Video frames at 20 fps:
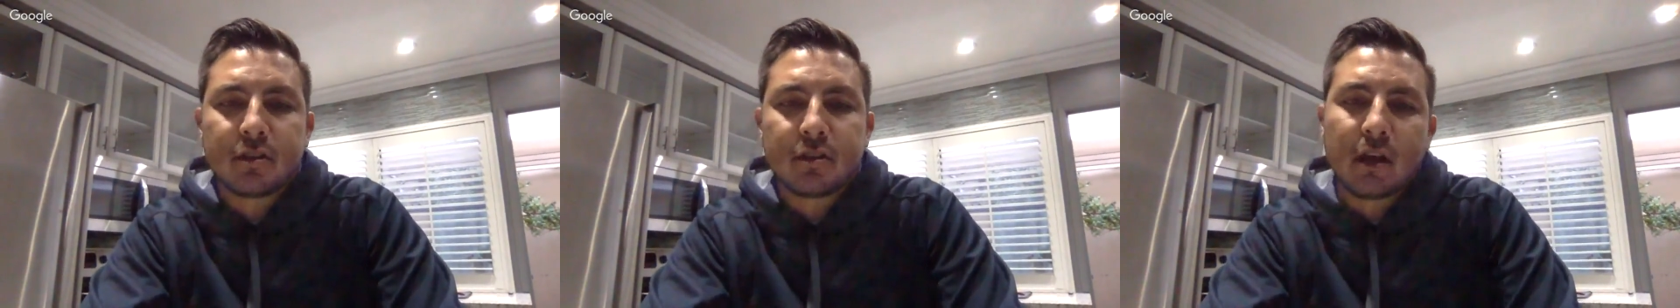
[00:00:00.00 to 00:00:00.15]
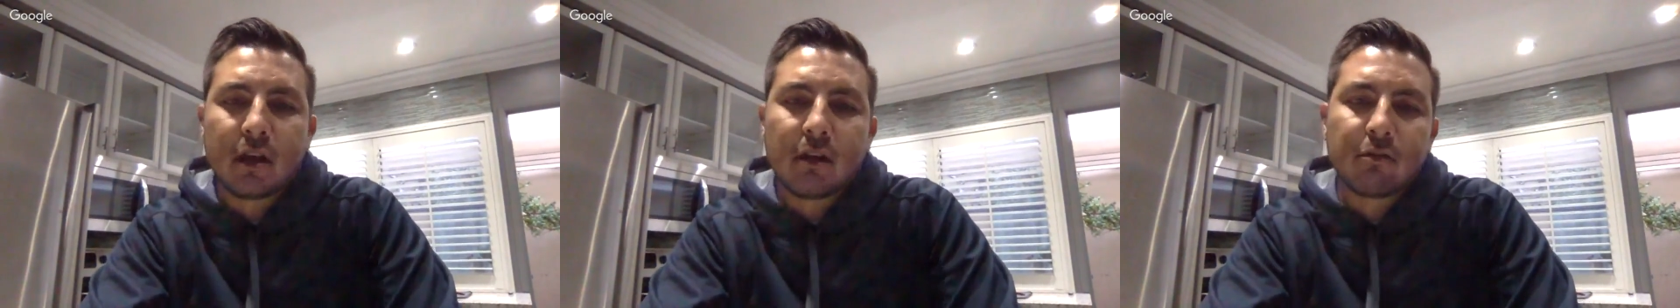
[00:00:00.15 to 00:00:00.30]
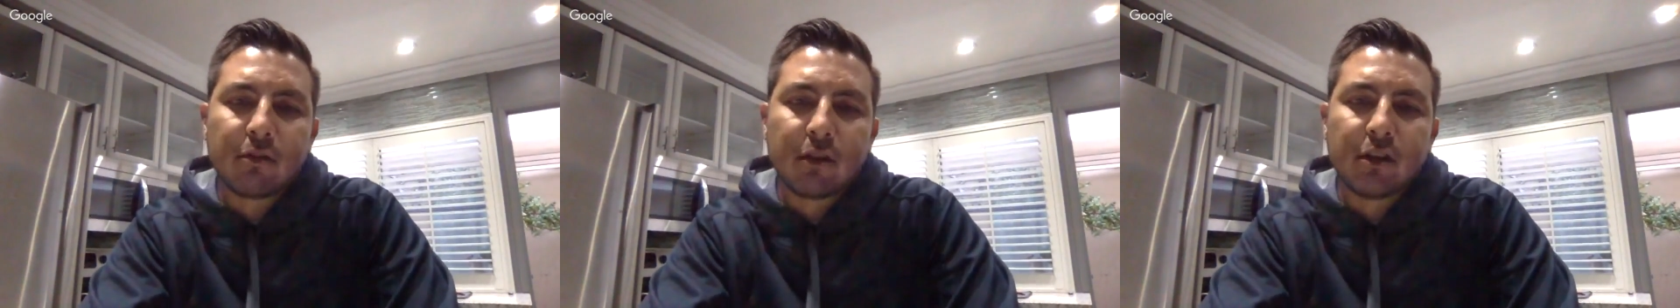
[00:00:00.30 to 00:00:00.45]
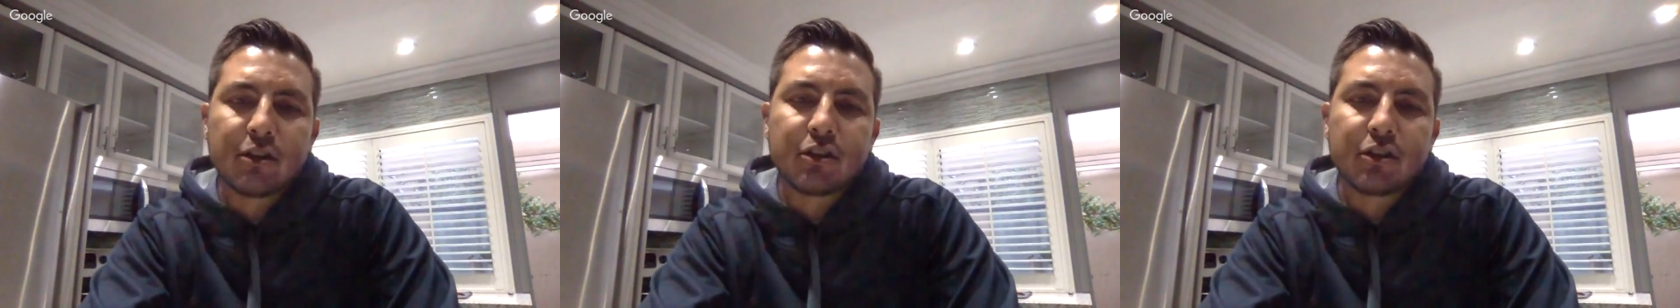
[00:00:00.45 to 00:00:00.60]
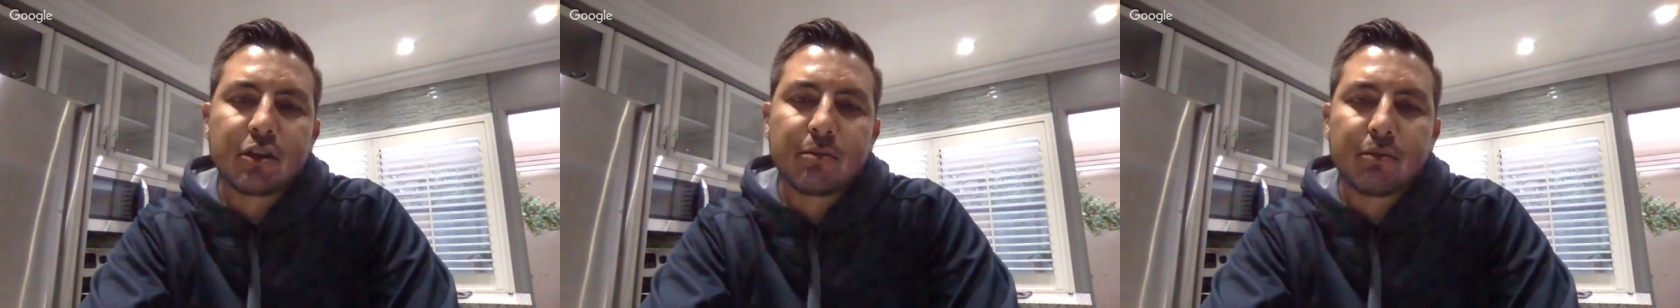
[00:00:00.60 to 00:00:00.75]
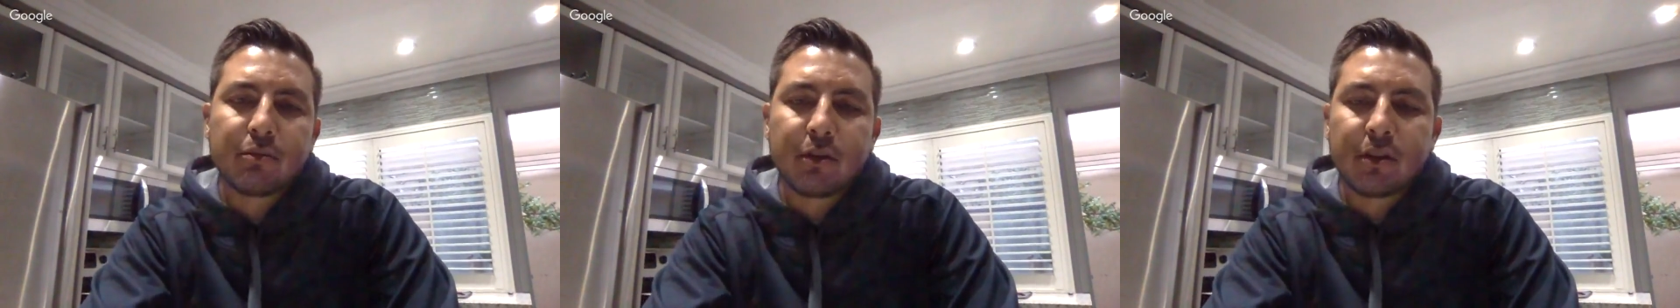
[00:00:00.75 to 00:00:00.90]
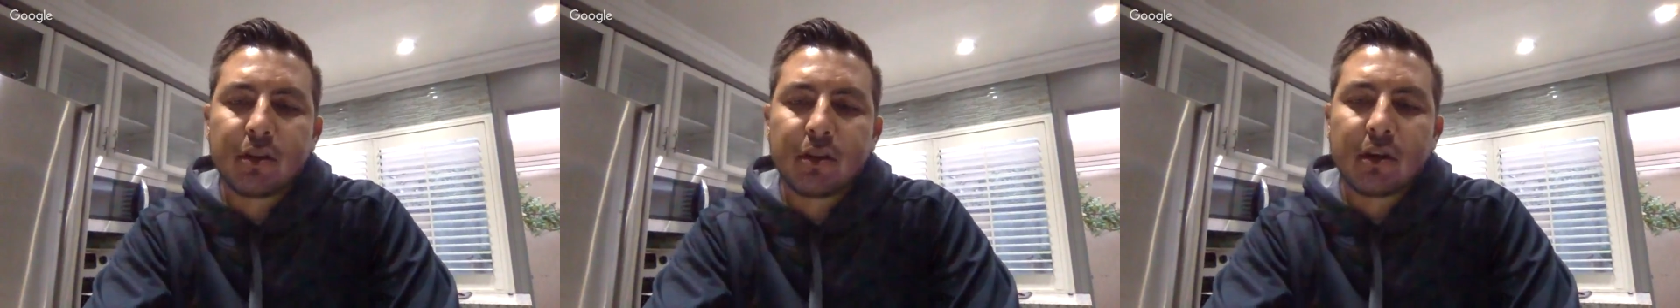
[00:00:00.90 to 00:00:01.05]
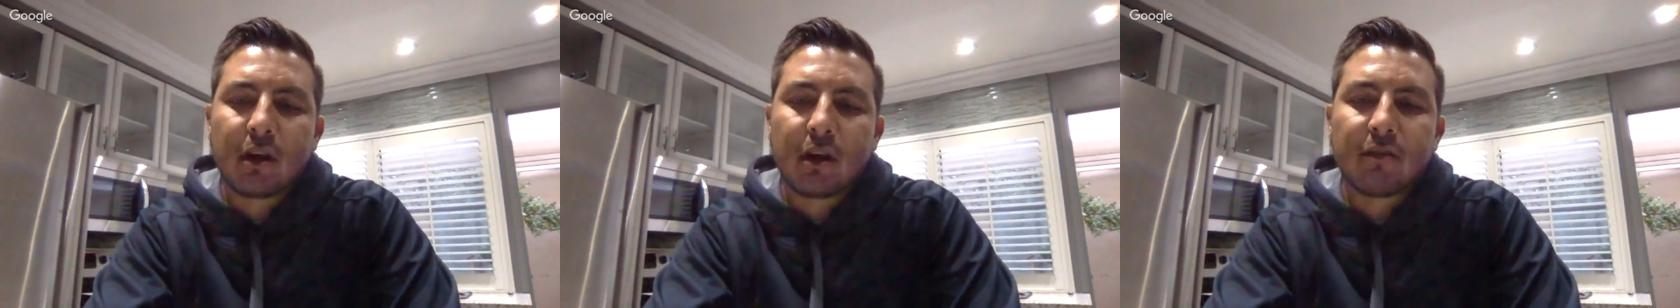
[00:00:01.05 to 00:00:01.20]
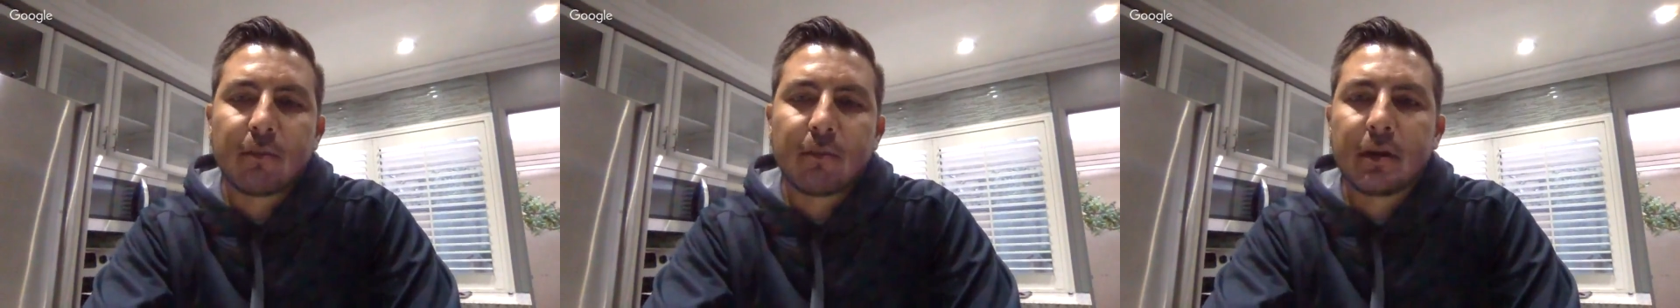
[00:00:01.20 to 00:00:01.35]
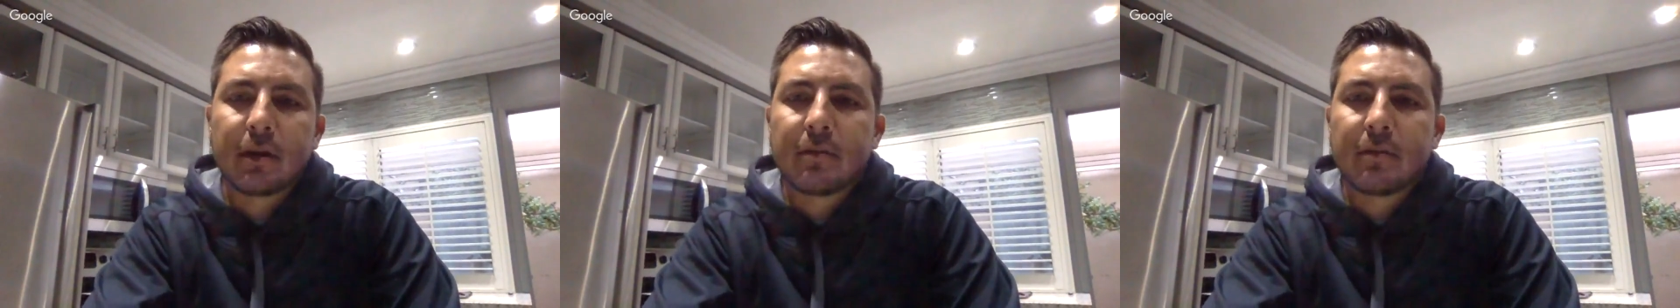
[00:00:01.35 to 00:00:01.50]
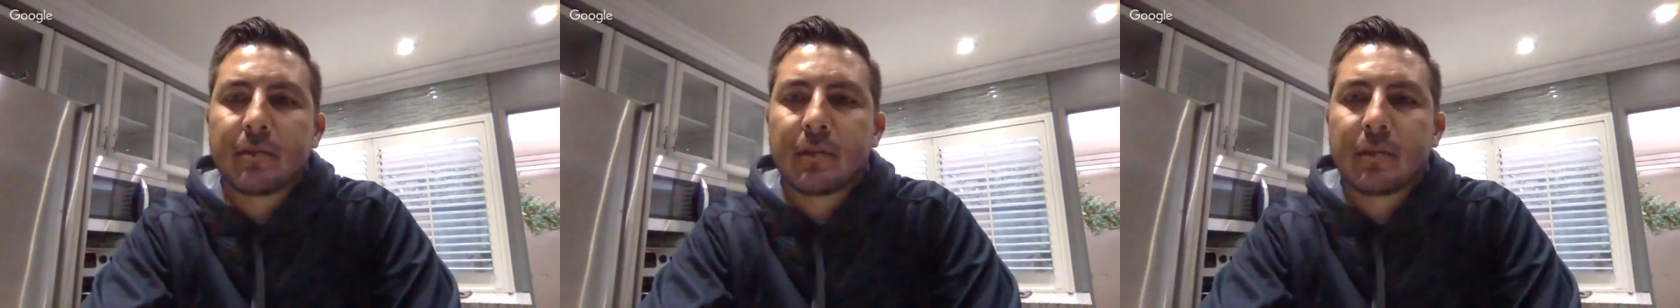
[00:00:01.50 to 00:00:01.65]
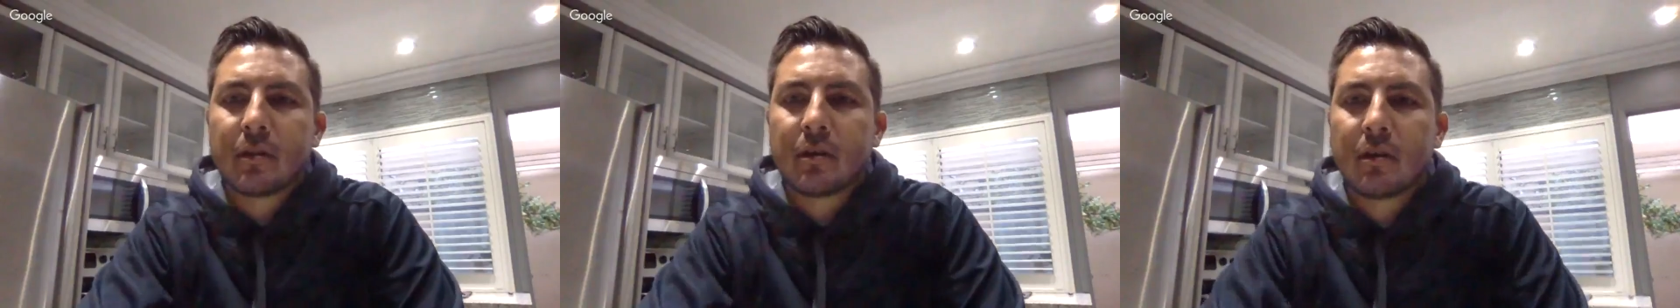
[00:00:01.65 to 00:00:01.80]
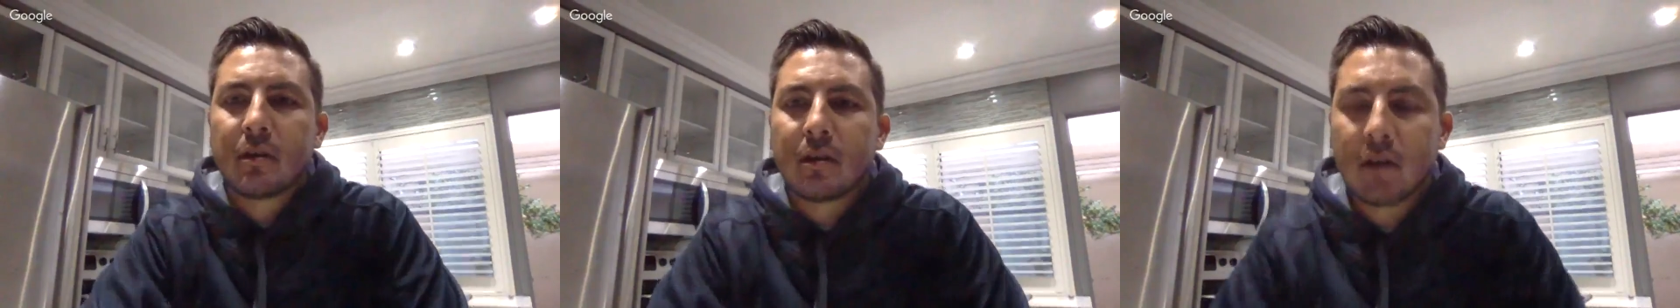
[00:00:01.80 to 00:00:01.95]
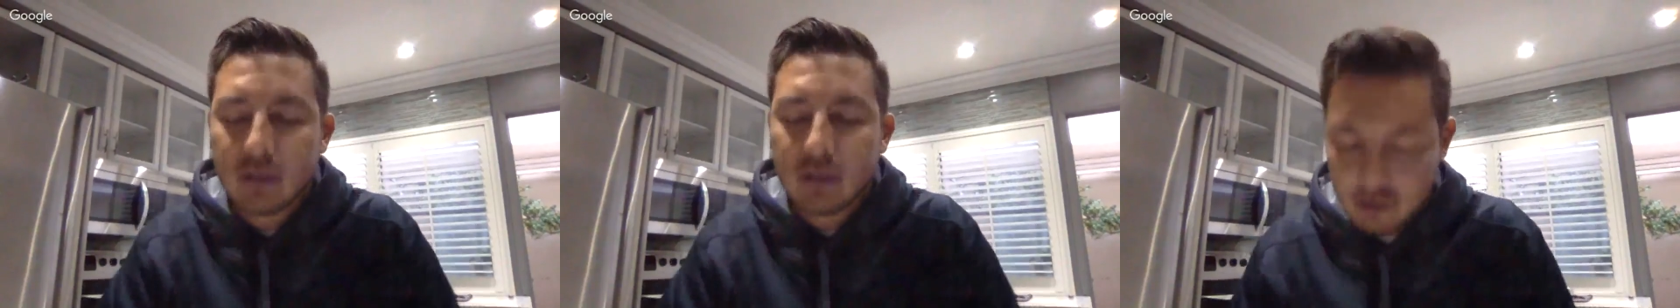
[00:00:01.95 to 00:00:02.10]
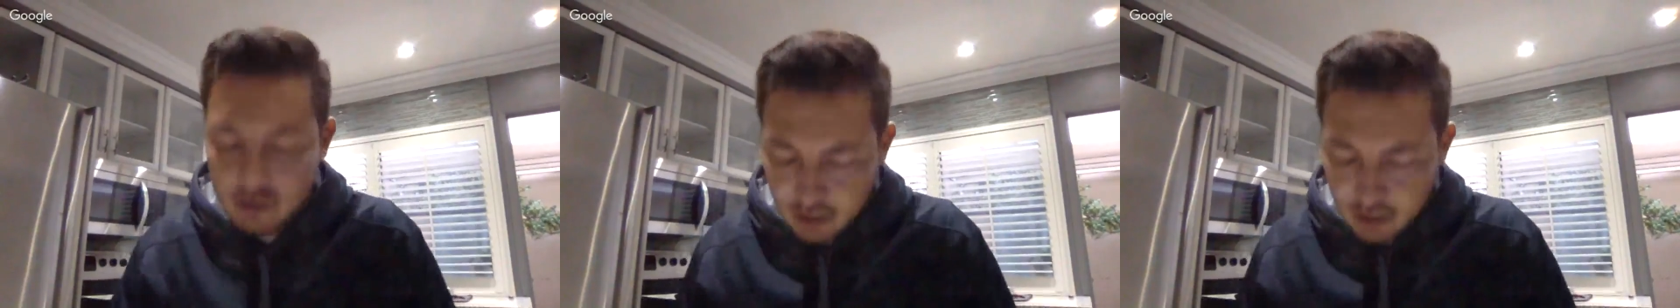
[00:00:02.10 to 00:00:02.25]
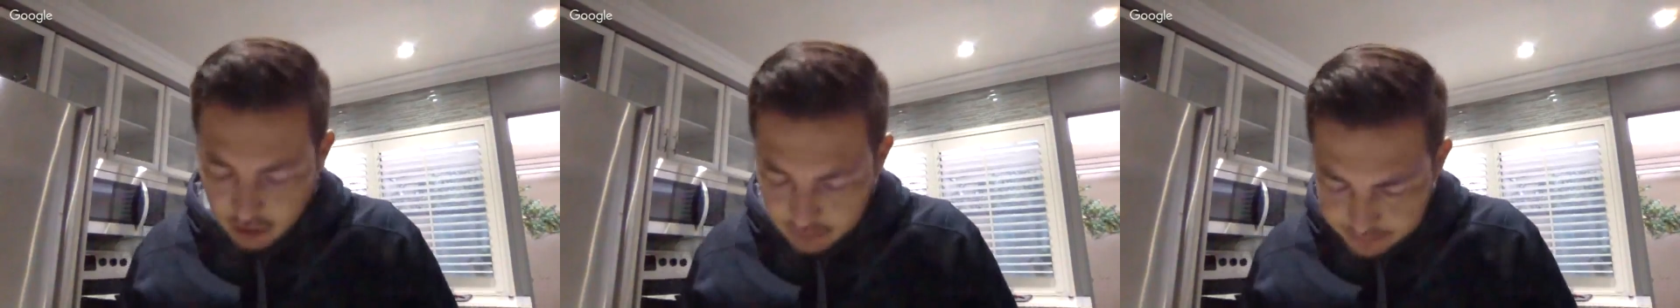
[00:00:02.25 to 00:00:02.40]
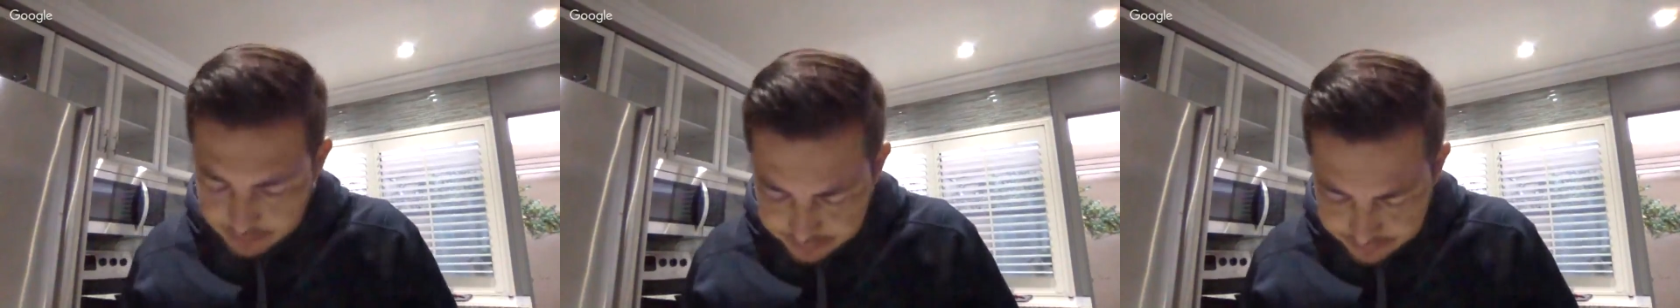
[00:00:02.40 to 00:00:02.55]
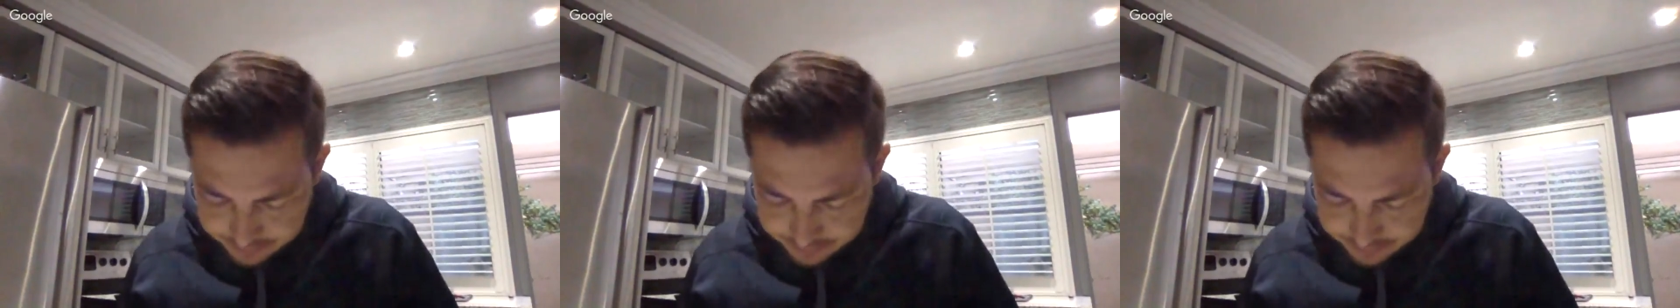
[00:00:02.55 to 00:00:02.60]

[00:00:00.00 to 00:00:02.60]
that relationship with the government. So